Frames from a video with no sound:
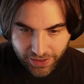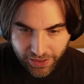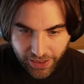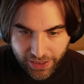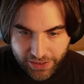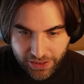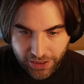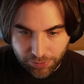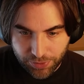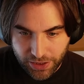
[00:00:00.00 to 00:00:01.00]
Any
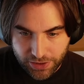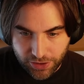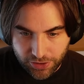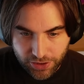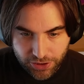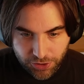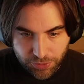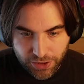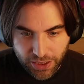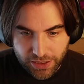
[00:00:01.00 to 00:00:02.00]
update on the
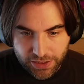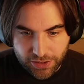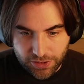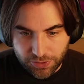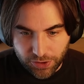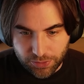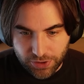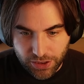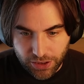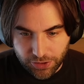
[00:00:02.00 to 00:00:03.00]
streaming assets fronts?
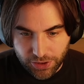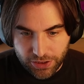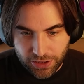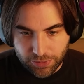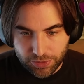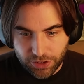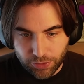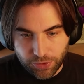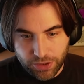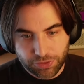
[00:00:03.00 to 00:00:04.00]
The LOD seems
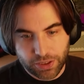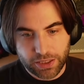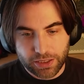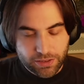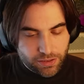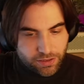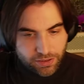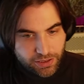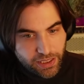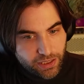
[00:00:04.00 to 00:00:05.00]
somewhat related.
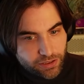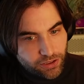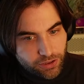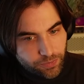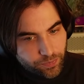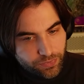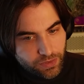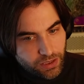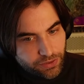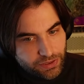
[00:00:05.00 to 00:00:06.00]
Yeah, no,
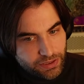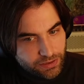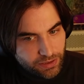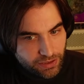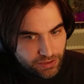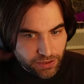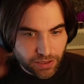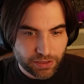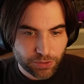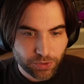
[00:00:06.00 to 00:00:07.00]
there isn't
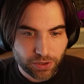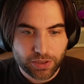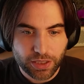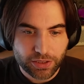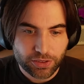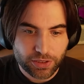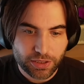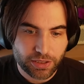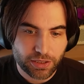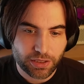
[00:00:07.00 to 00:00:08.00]
any work done on
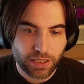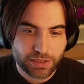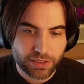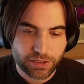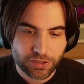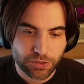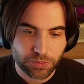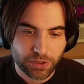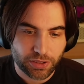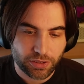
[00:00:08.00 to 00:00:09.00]
the asset
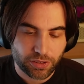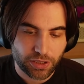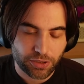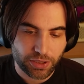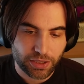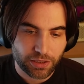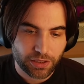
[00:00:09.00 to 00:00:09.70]
streaming on our end.